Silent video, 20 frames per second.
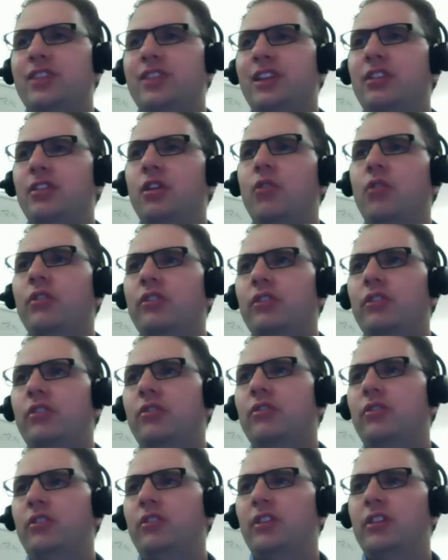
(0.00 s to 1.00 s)
They know it's a
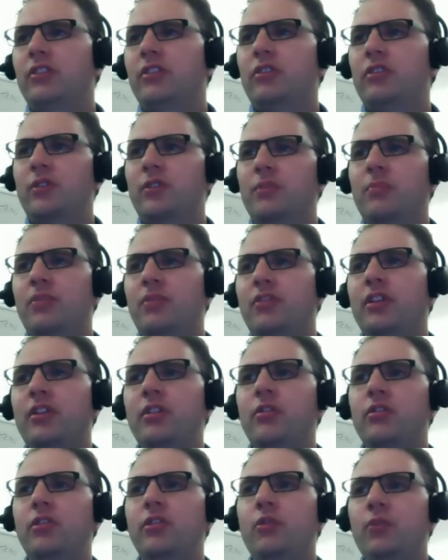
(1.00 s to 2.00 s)
UCS server, but they
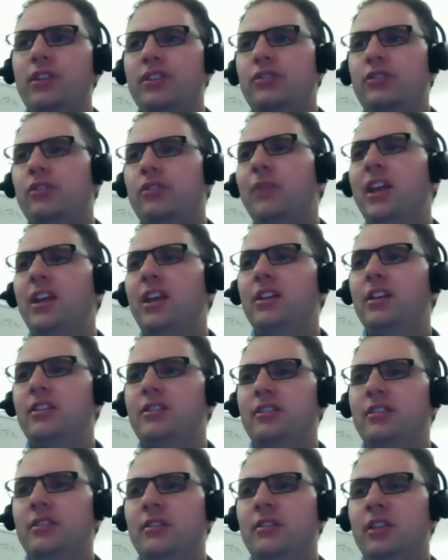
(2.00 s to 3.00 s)
don't know which domain it
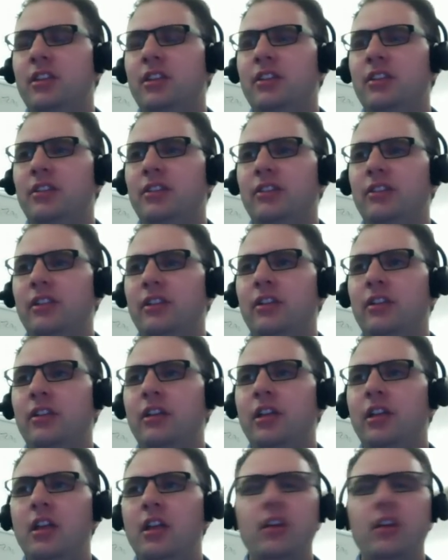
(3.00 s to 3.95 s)
is in.